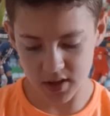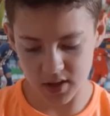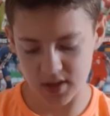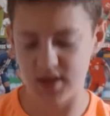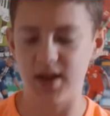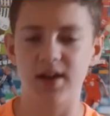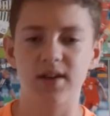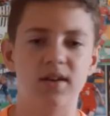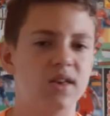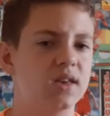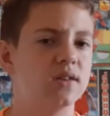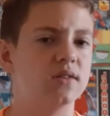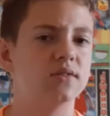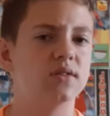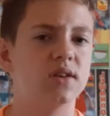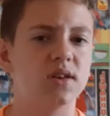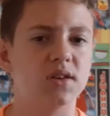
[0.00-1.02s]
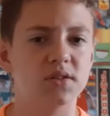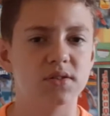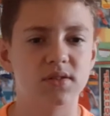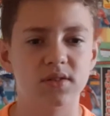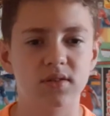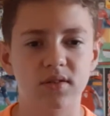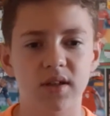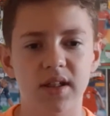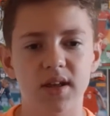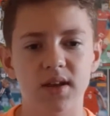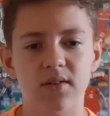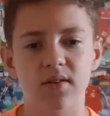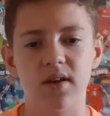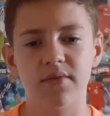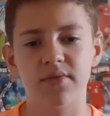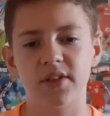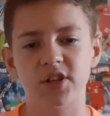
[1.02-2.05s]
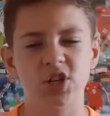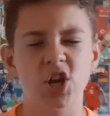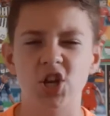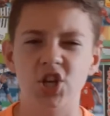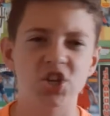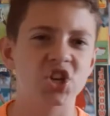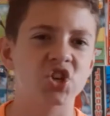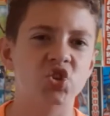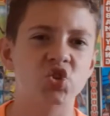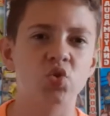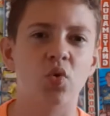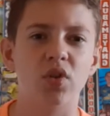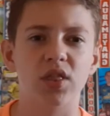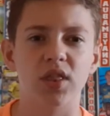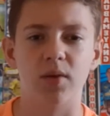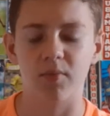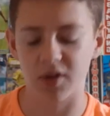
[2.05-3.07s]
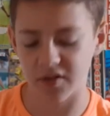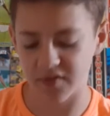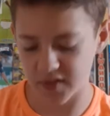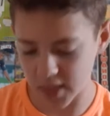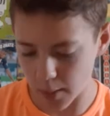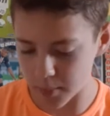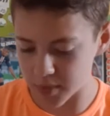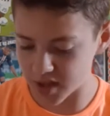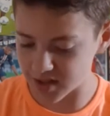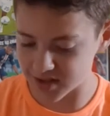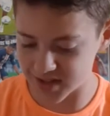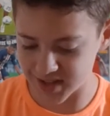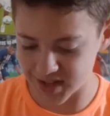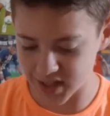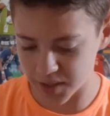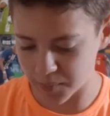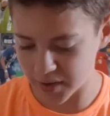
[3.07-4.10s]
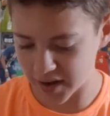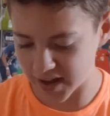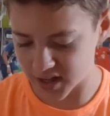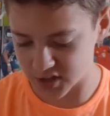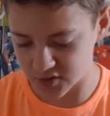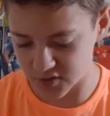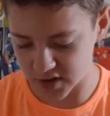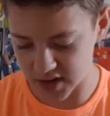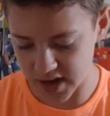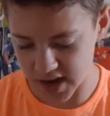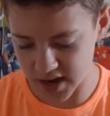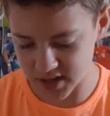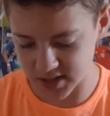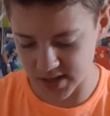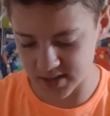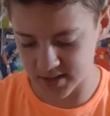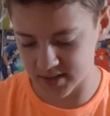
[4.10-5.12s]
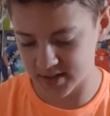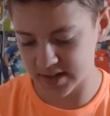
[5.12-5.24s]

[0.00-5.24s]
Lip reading: yeah, he's clearly, if they're changing his squad number, I think that means he's in the plans for next season.